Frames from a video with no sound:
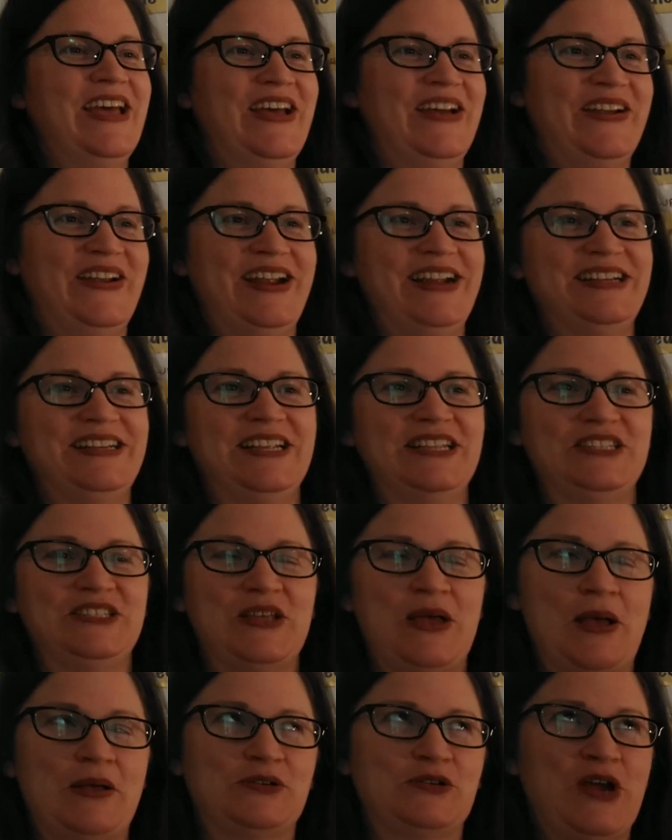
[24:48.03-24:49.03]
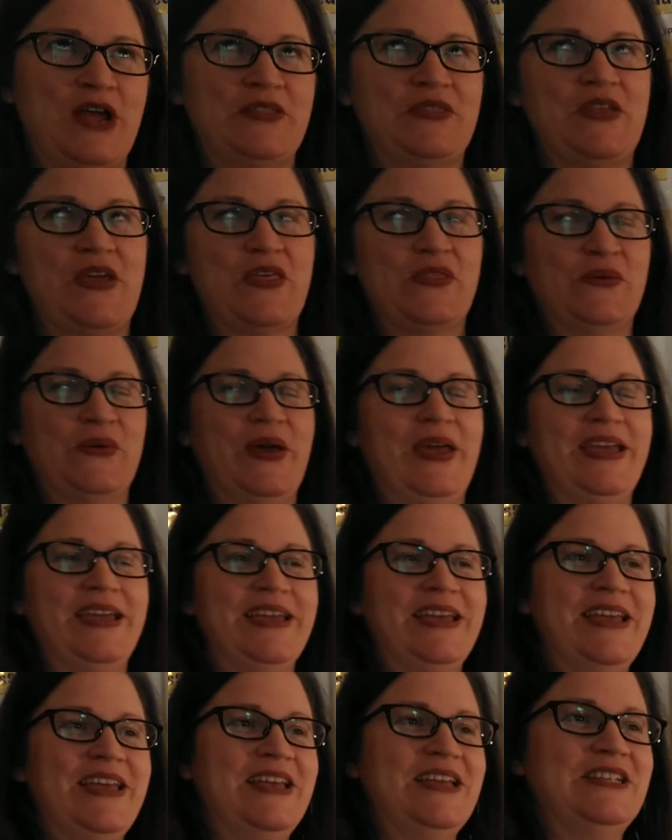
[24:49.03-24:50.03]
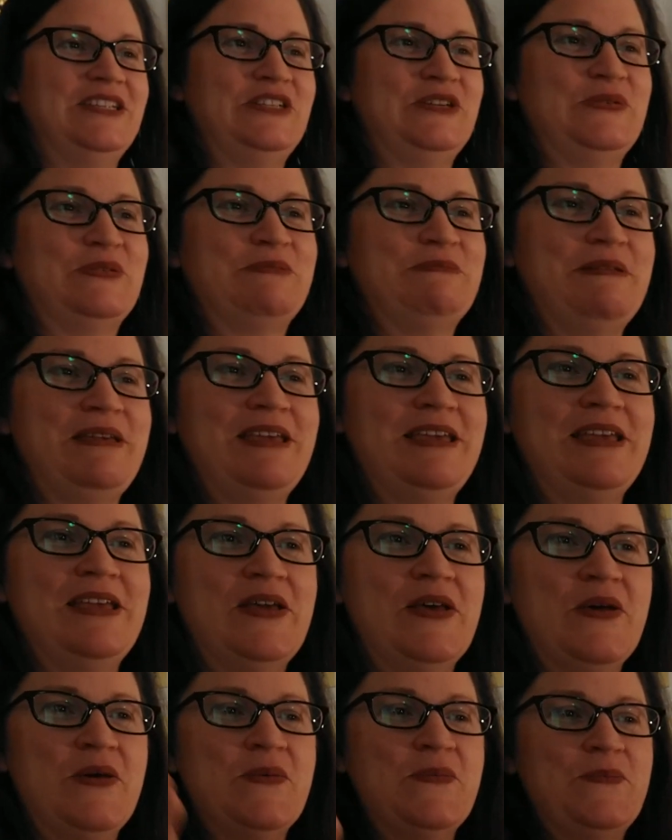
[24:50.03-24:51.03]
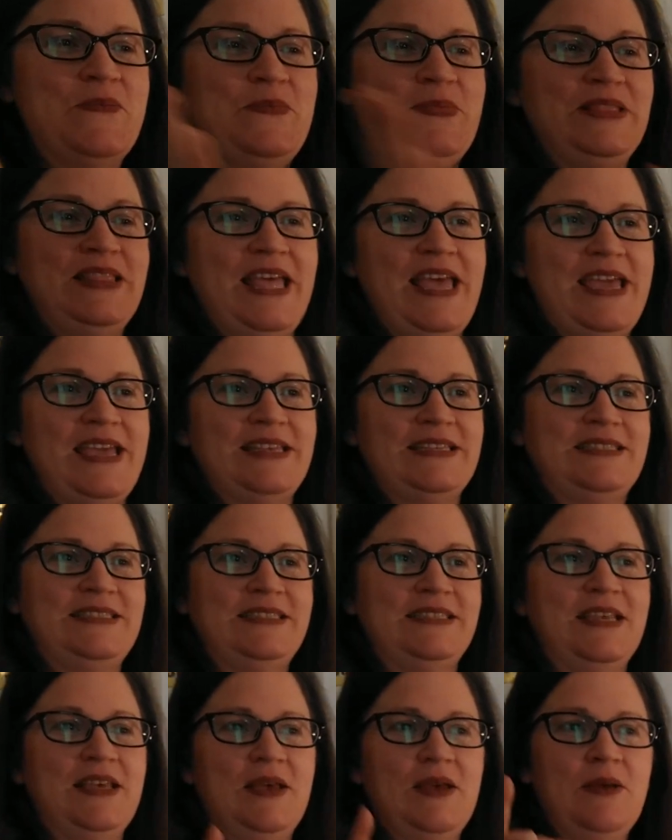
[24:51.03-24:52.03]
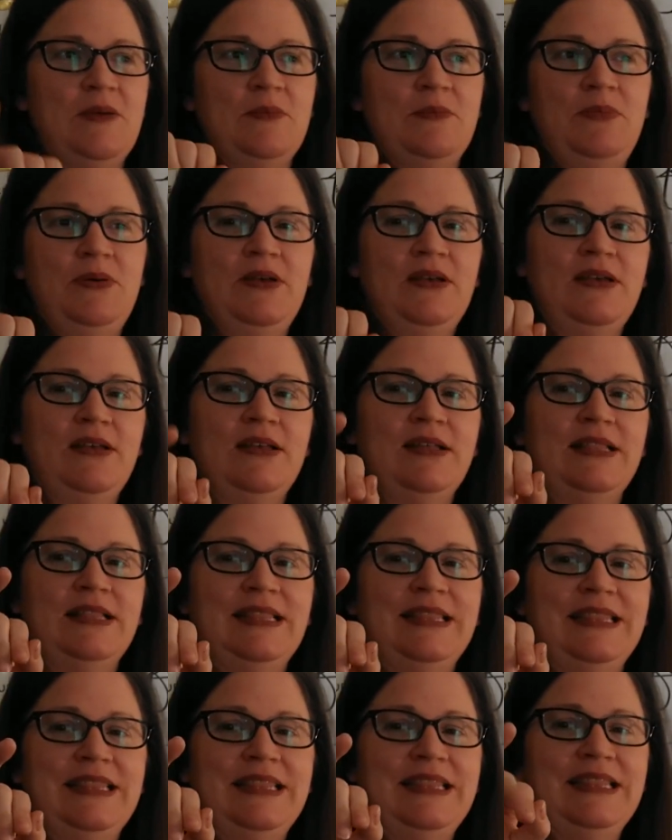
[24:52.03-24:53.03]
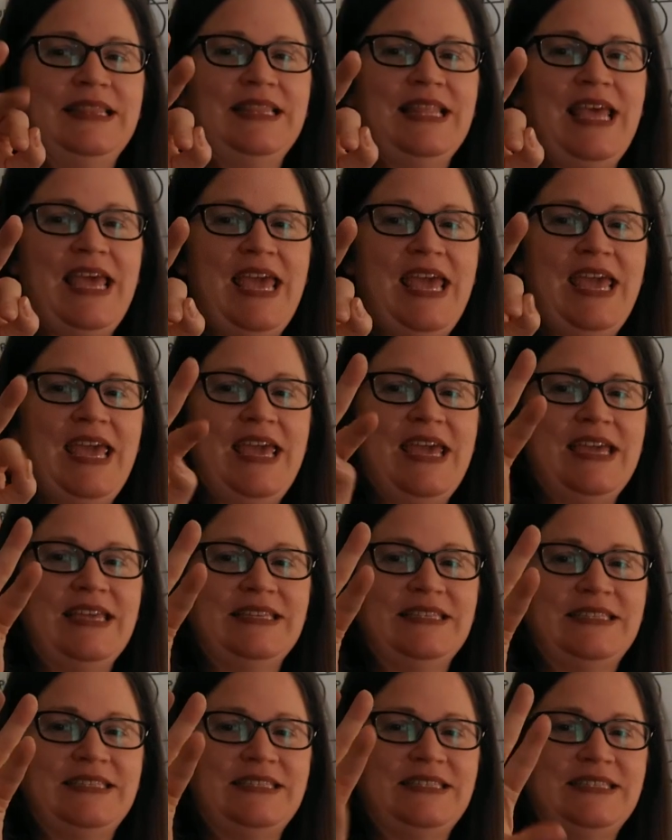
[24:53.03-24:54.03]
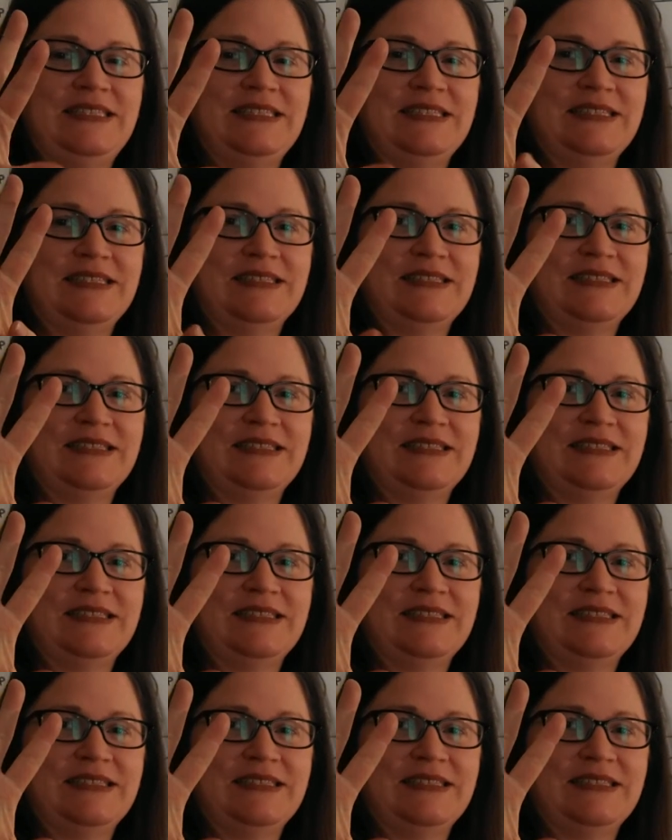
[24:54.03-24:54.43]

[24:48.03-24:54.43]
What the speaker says: All right, I'll try it the other way. Do it with me. Place. Place.